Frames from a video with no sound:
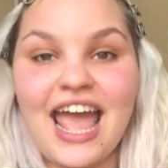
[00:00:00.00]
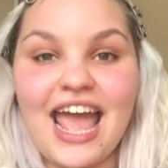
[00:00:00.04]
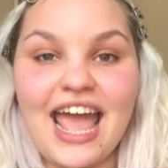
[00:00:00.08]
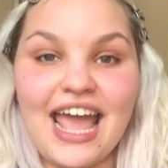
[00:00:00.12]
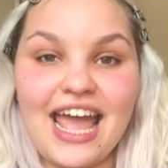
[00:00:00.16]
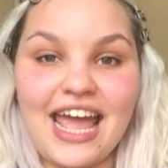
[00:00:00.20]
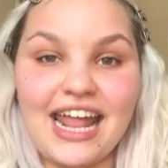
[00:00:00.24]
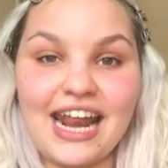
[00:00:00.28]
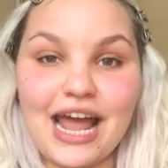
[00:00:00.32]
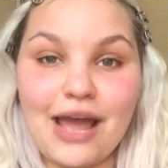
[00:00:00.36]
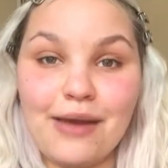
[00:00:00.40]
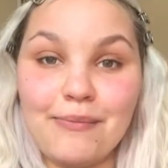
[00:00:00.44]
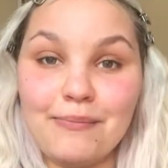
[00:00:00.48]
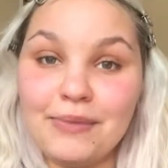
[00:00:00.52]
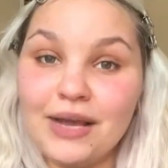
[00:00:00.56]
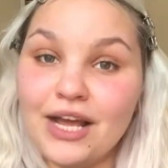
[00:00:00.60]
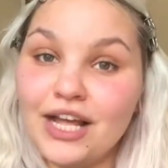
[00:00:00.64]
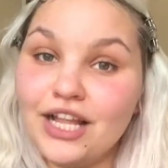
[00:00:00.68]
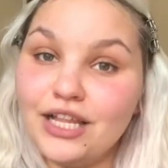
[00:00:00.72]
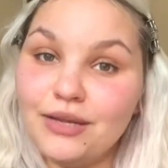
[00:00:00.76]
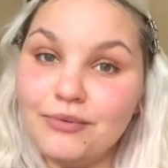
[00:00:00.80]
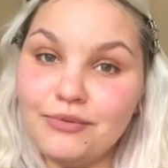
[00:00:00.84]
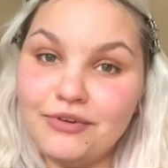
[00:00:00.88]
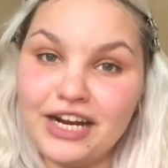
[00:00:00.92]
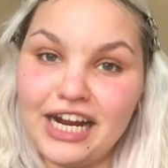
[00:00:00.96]
And I'm
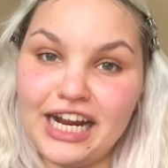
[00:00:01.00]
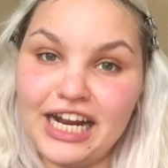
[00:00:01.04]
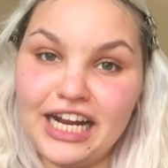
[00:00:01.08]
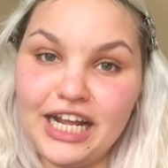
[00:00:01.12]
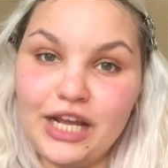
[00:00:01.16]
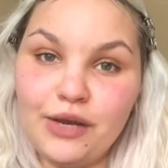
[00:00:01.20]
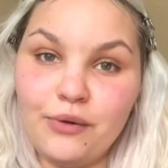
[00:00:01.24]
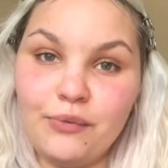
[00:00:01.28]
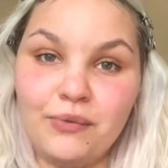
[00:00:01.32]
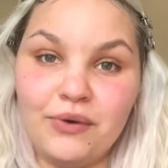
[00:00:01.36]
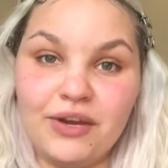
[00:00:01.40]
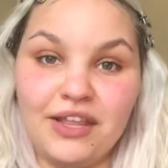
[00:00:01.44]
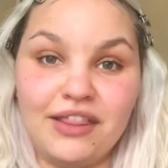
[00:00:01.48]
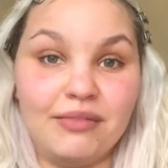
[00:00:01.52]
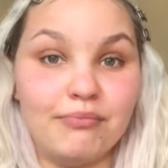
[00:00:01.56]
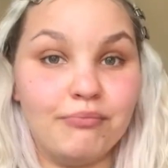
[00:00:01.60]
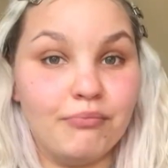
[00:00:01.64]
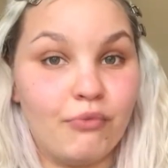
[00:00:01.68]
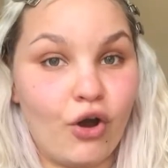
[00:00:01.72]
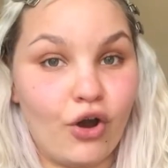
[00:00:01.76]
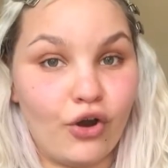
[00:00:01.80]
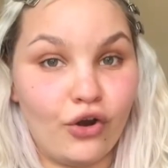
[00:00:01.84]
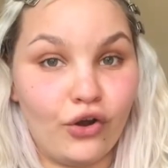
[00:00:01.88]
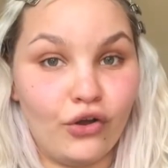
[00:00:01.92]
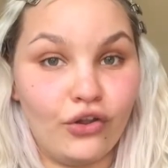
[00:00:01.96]
collaborating with
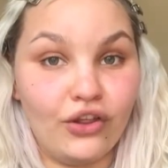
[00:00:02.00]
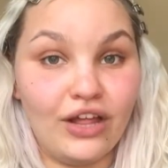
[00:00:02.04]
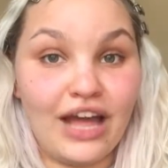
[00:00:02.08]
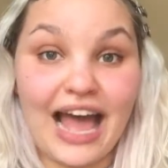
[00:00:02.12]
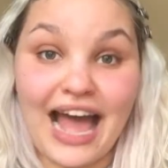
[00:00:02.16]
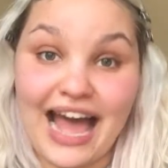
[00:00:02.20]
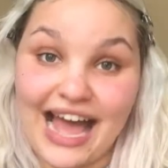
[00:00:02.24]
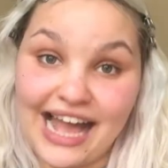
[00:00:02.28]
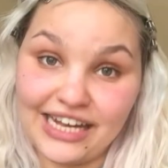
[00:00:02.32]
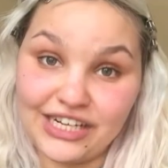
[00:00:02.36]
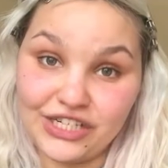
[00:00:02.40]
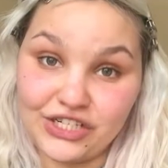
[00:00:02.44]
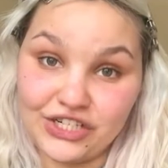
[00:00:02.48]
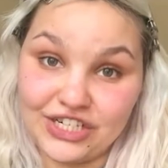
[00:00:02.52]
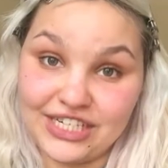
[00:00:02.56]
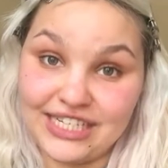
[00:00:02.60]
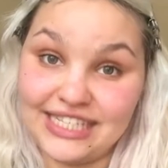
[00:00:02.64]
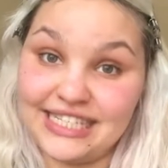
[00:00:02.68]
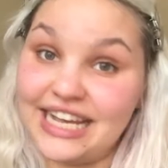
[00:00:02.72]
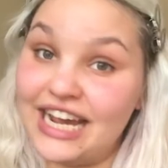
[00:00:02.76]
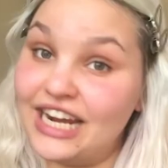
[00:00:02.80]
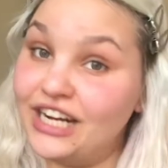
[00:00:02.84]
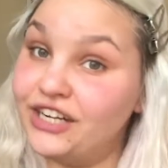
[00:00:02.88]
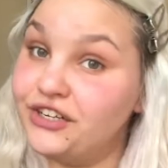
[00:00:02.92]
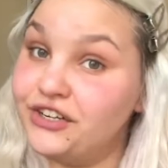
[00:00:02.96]
model,
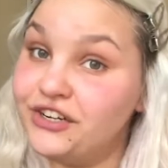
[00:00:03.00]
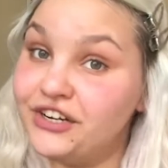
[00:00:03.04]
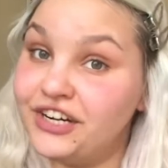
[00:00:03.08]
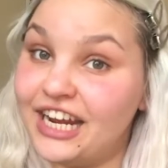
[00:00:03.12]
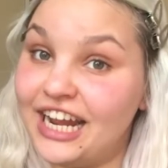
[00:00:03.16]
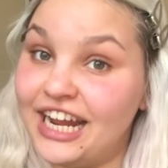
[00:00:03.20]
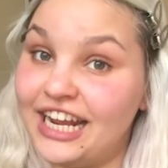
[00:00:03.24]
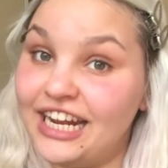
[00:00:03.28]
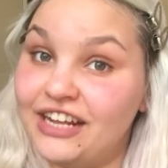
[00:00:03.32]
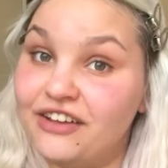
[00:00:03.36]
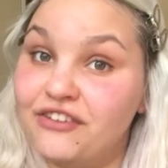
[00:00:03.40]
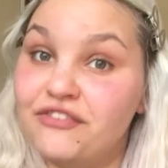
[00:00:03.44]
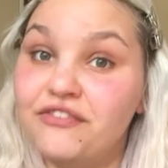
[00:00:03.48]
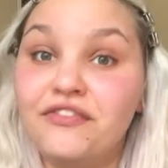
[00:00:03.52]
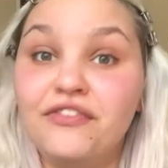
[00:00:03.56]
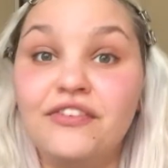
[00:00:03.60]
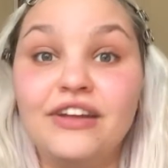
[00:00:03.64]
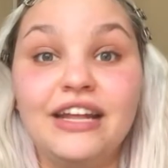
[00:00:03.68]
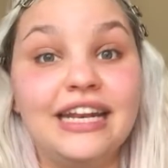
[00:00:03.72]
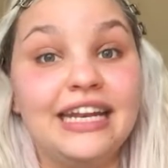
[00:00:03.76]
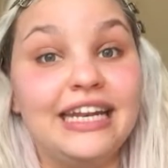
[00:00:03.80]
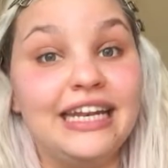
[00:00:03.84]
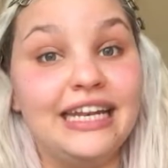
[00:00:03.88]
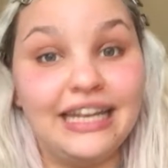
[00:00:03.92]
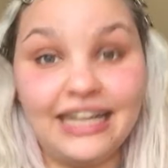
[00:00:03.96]
actress and creative
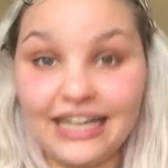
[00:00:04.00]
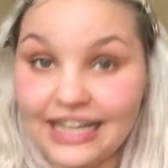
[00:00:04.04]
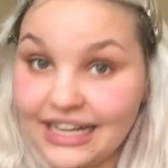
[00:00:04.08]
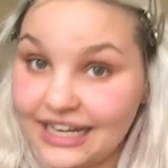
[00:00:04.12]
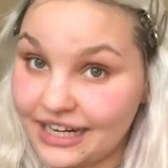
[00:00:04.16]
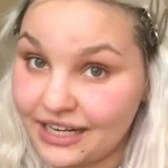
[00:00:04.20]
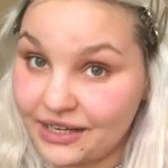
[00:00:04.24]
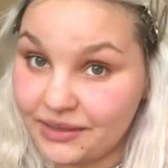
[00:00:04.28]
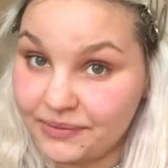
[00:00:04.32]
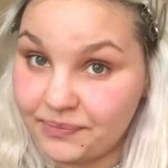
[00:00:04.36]
Nina.